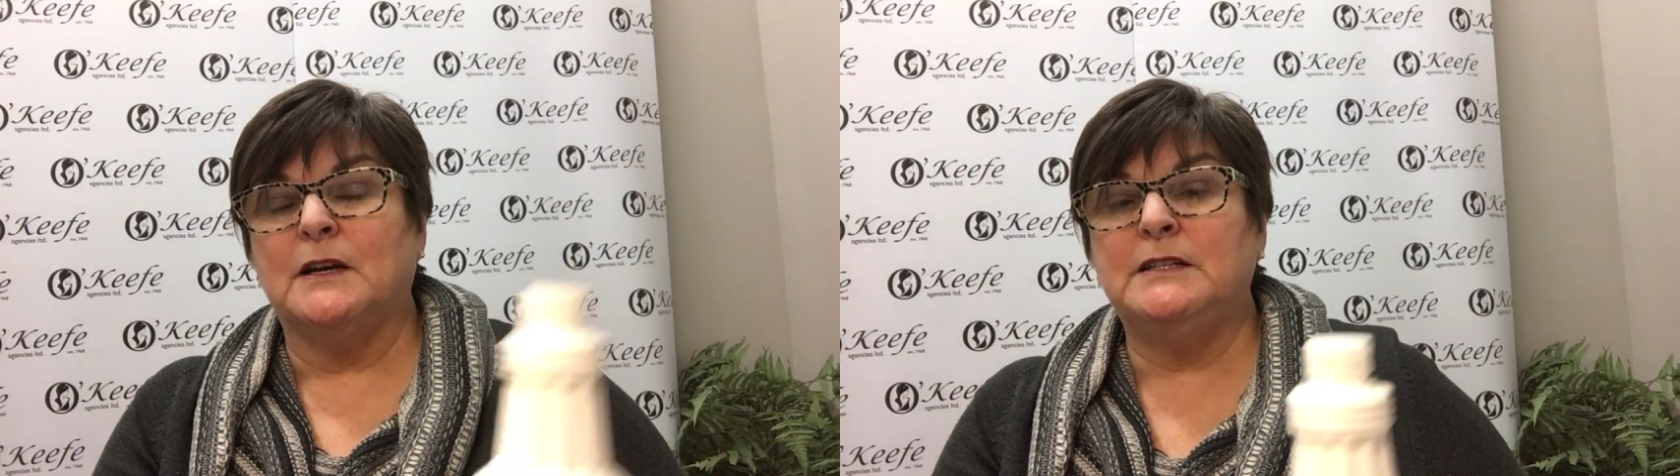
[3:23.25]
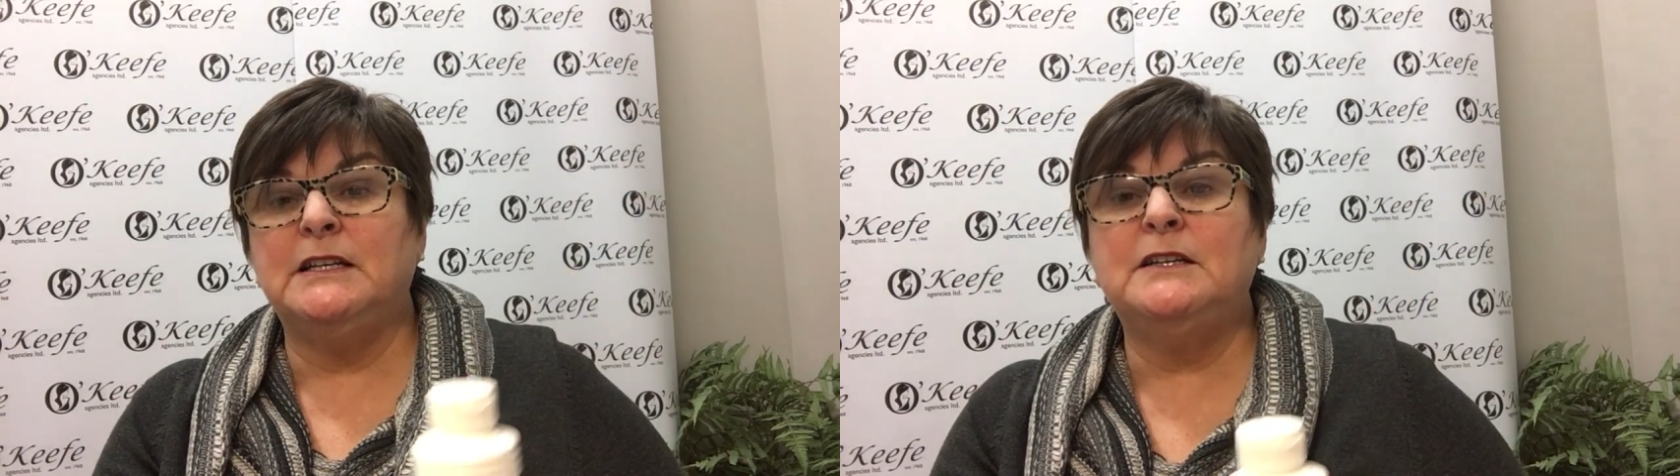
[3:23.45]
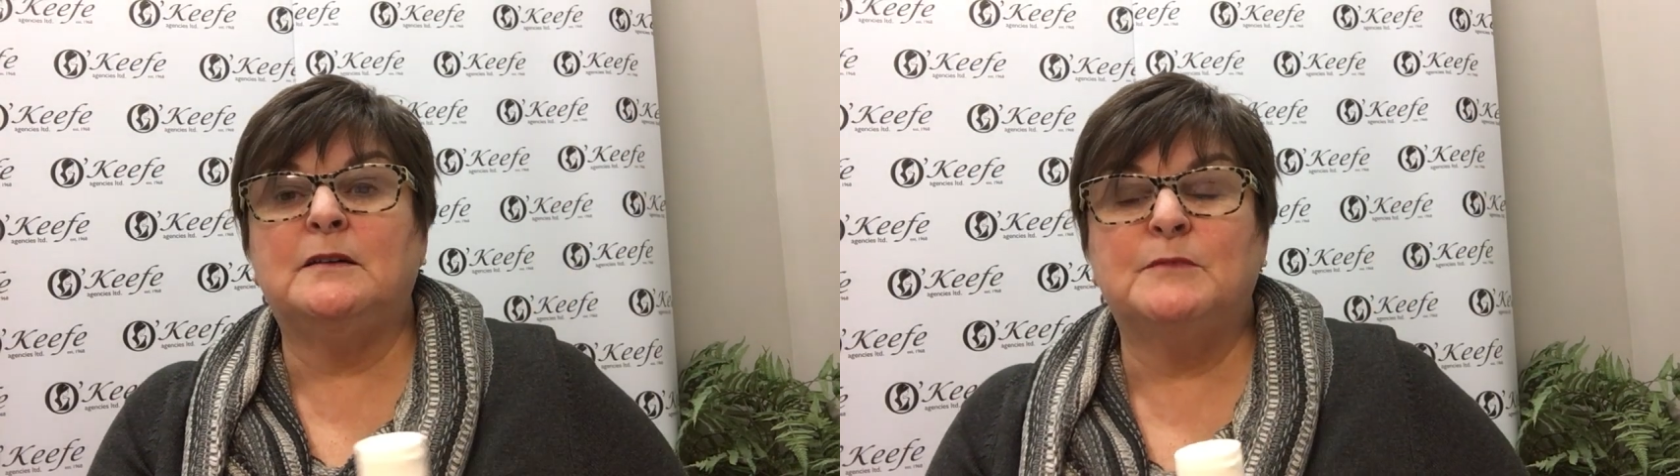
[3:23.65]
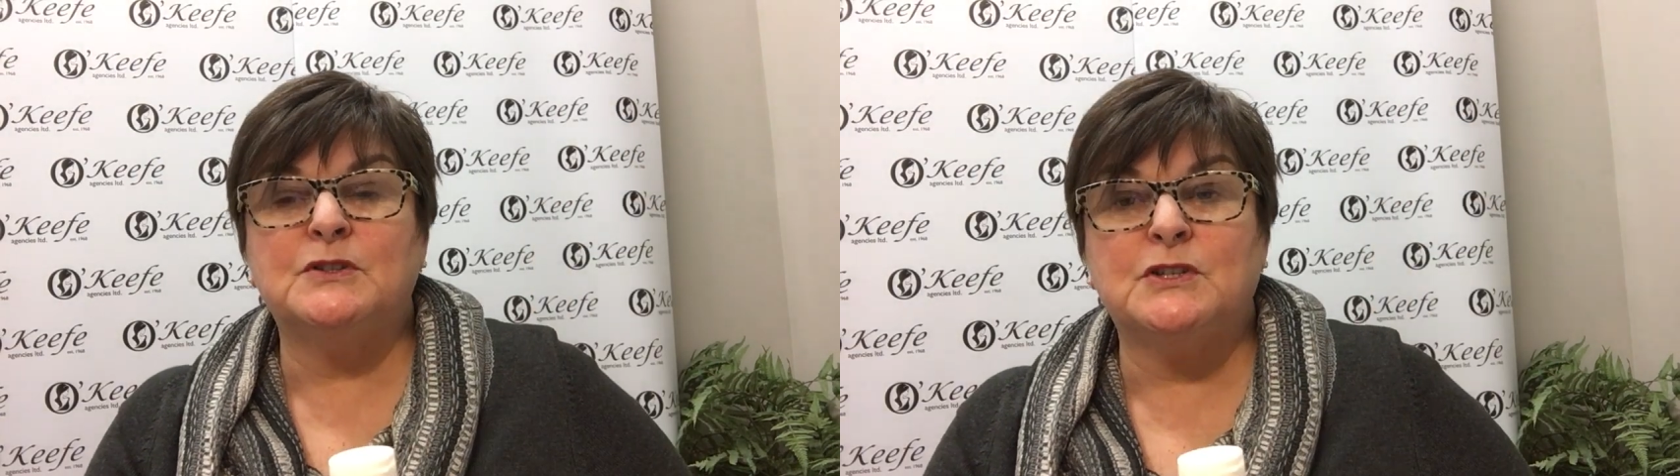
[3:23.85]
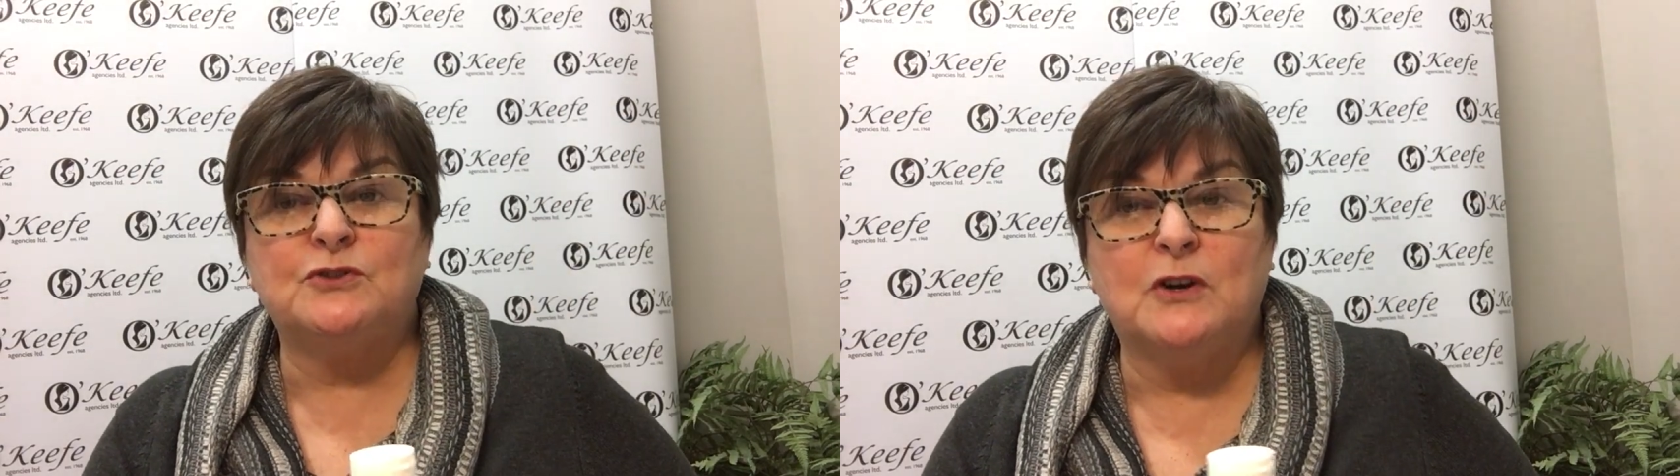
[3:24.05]
A DIN number
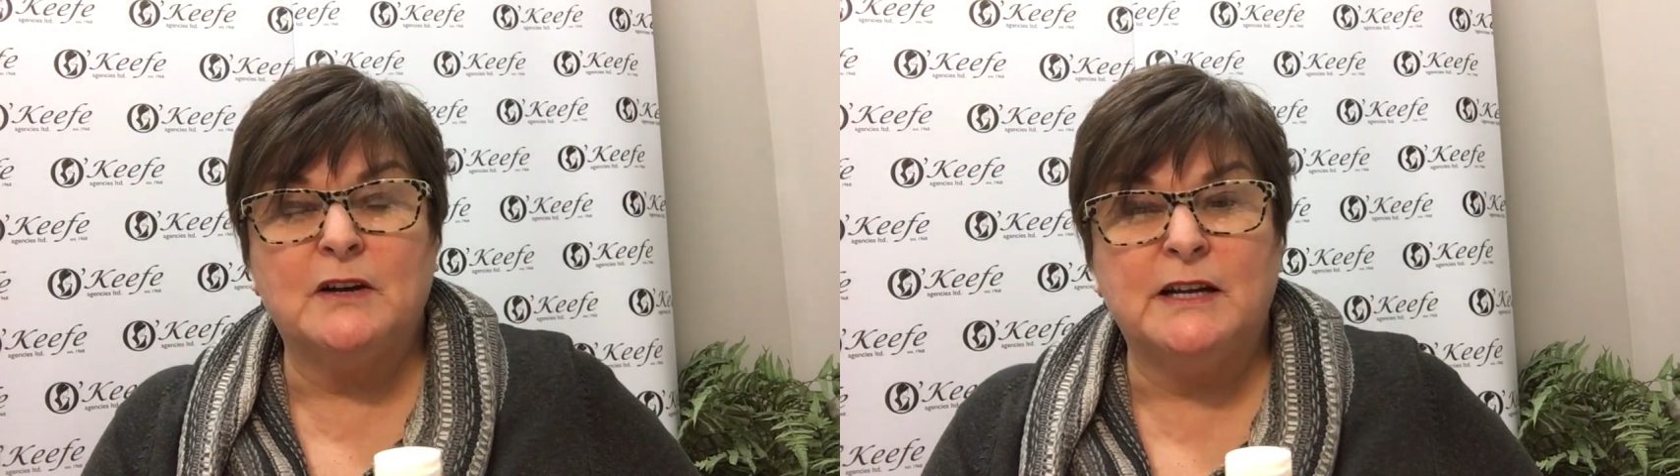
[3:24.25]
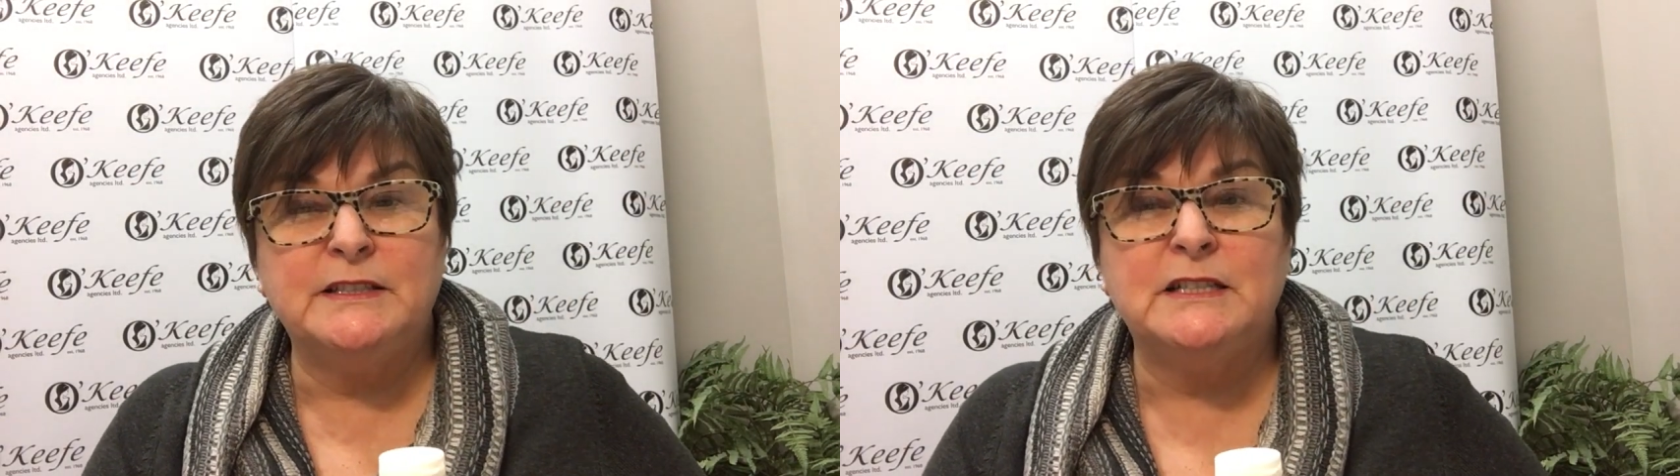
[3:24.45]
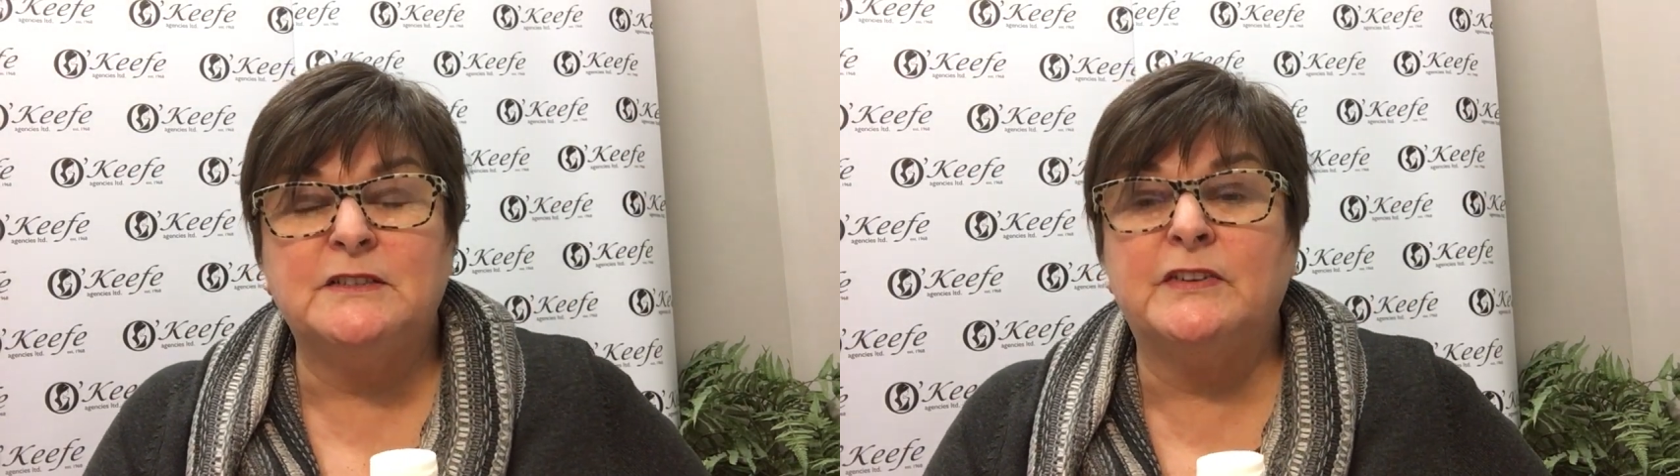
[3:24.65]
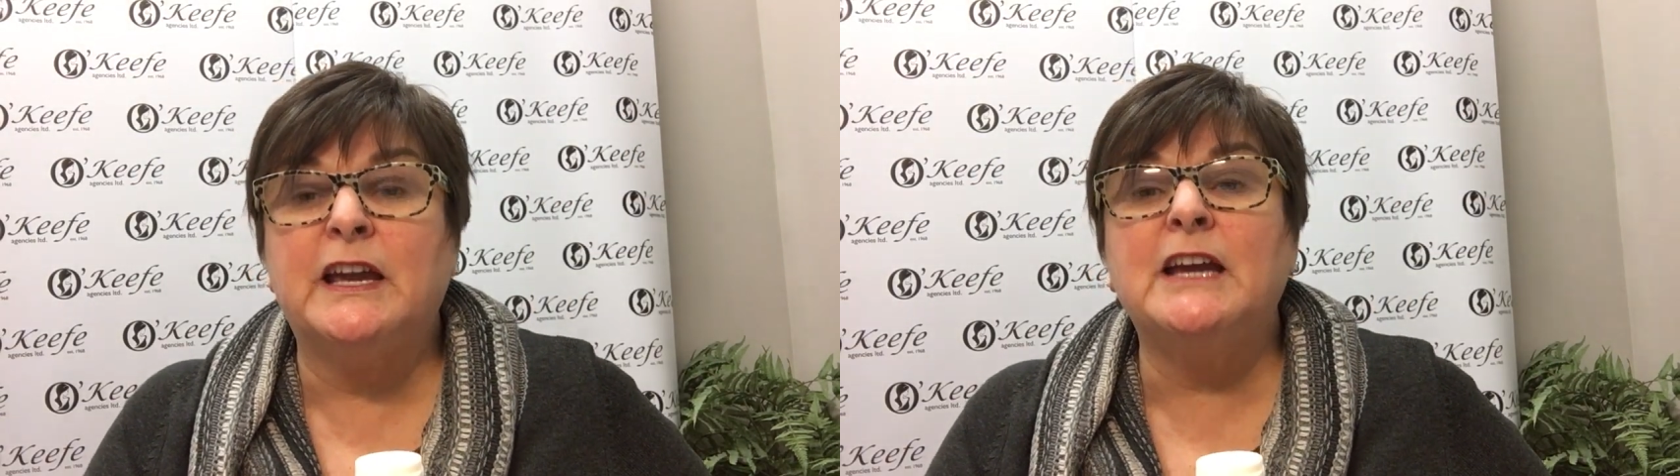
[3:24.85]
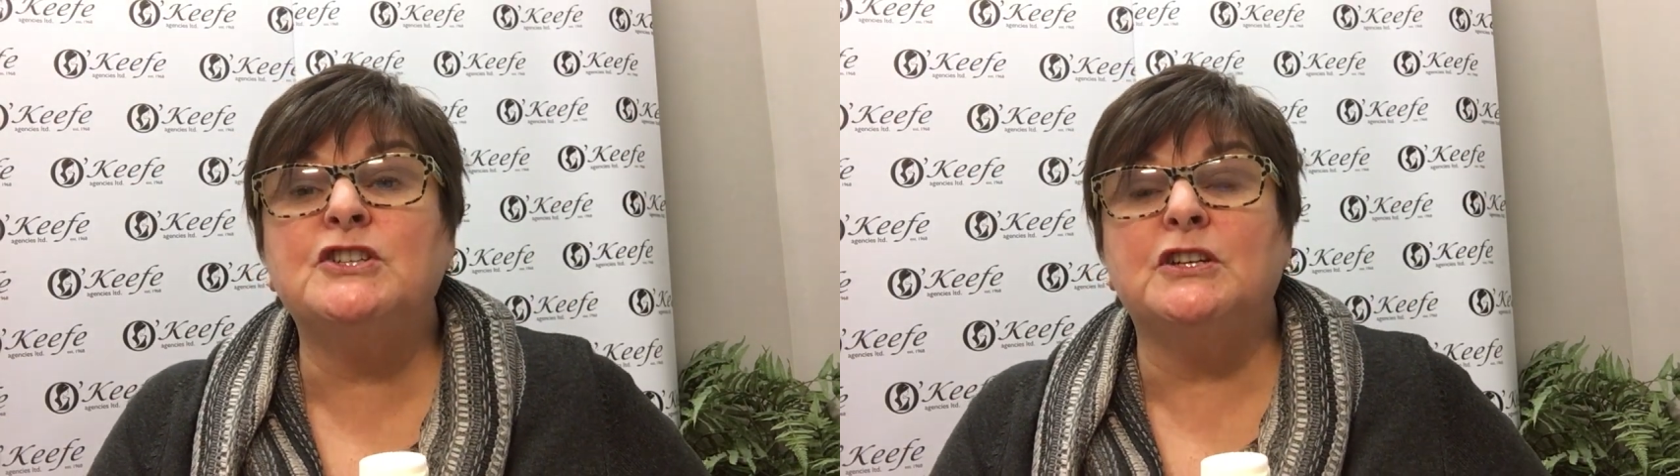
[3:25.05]
is a drug
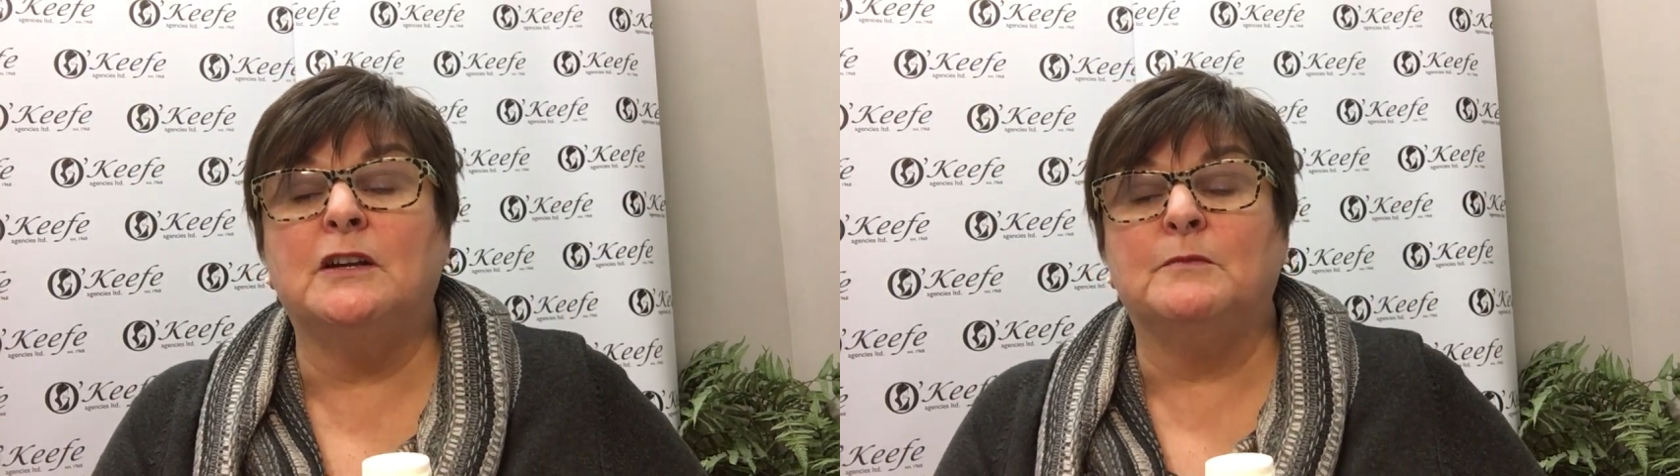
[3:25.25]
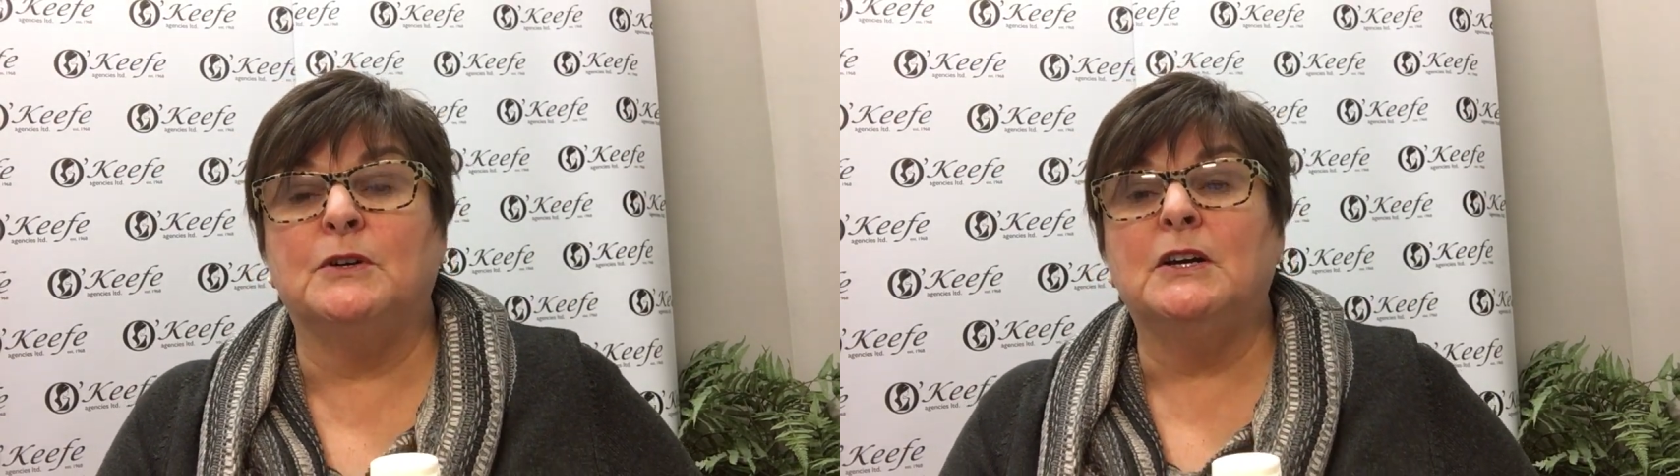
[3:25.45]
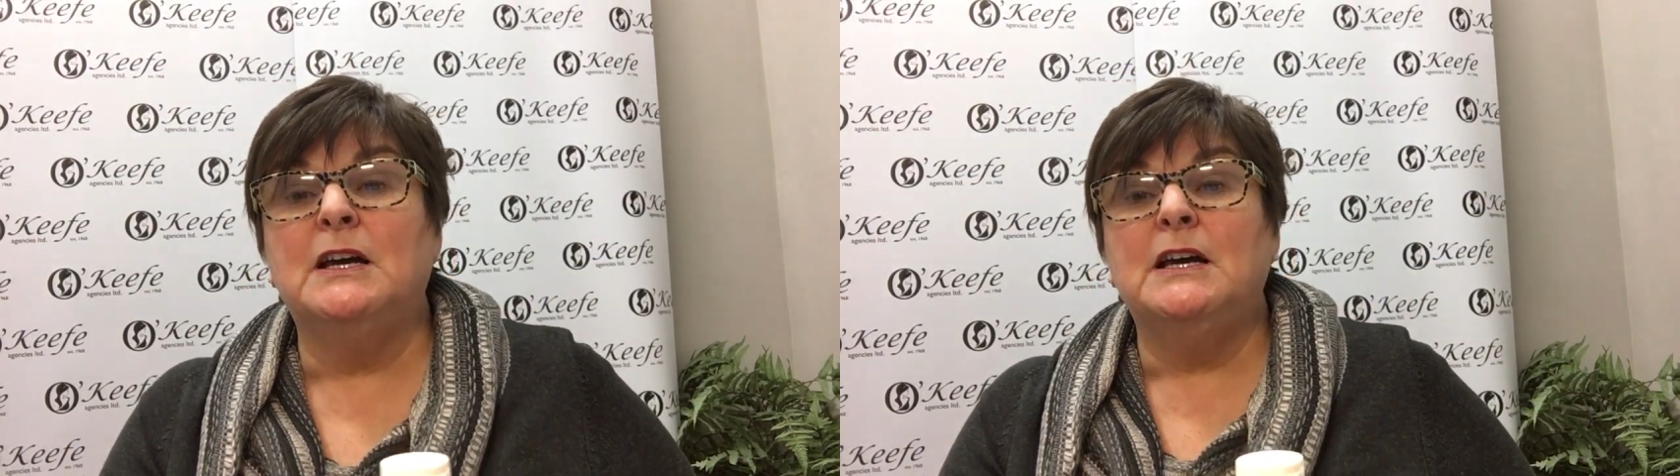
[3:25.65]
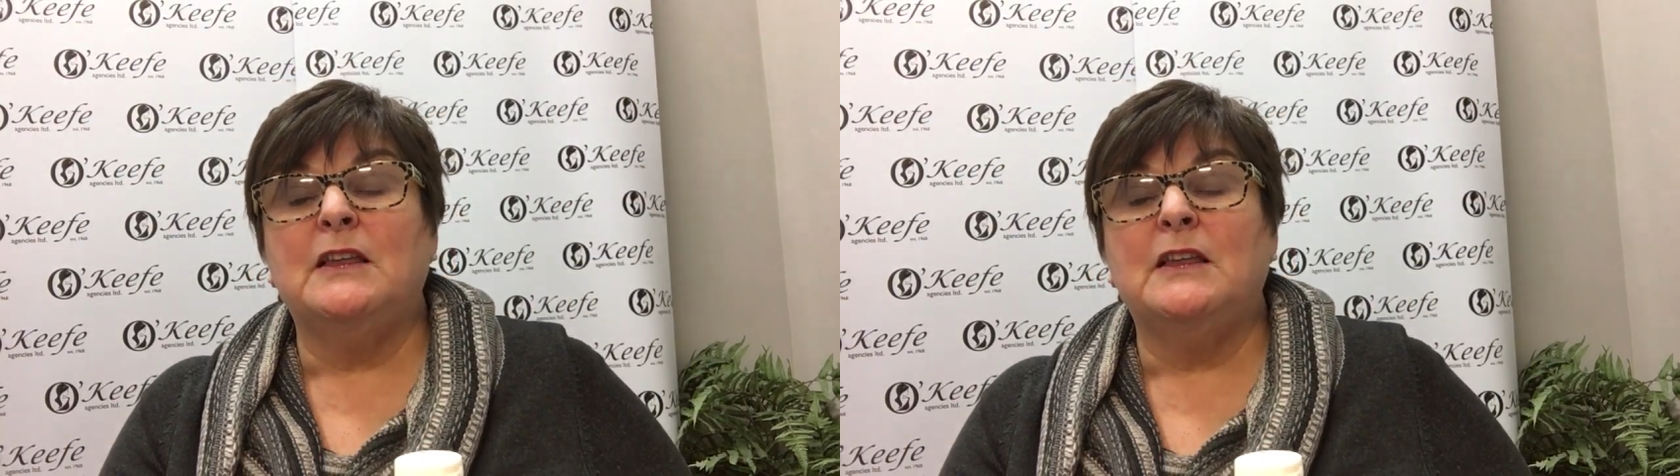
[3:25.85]
identification number